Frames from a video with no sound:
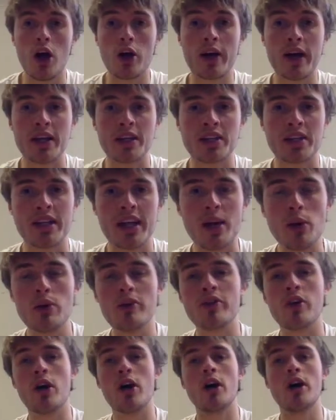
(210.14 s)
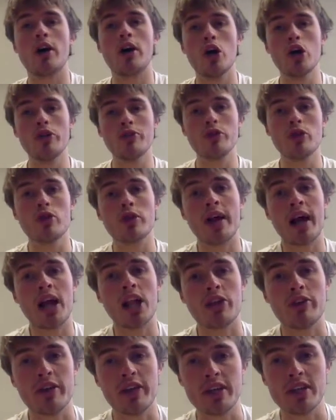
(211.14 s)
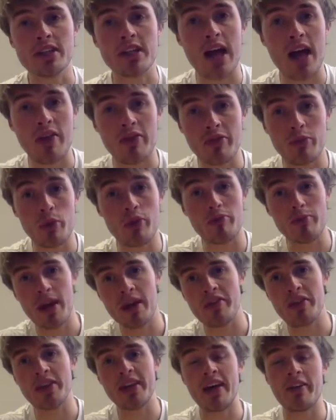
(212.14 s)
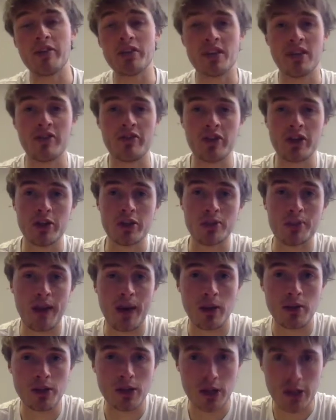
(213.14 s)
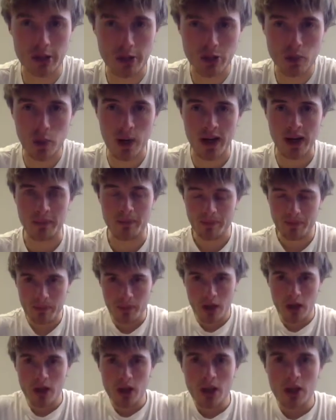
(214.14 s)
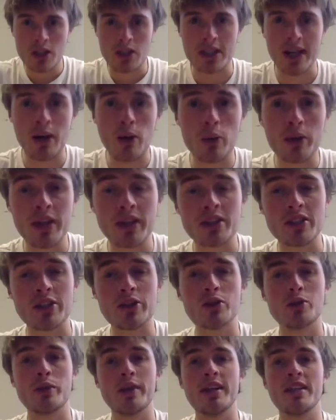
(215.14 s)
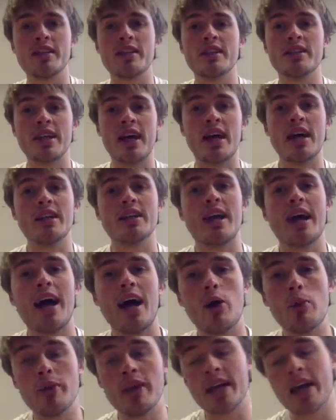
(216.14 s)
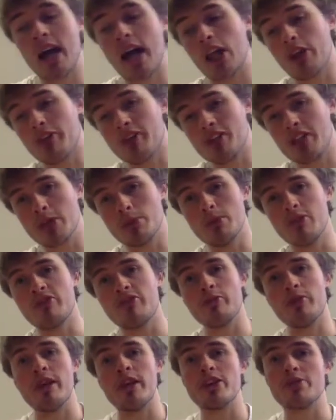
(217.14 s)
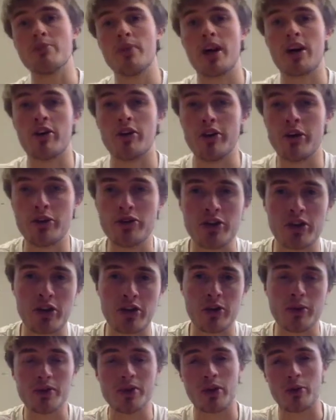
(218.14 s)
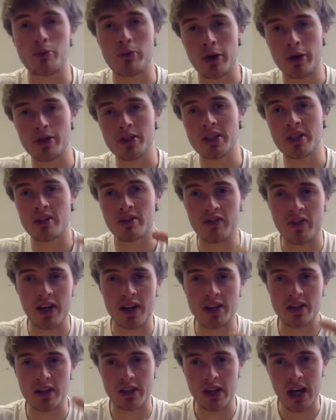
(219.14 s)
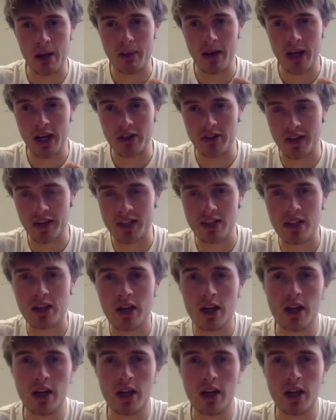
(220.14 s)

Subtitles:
Okay, so now we've got our overall calories and we've made the deficit for you to be able to lose weight. So now what we need to do is we need to decide how many calories are coming from each macronutrient group, so protein, fats, and carbohydrates.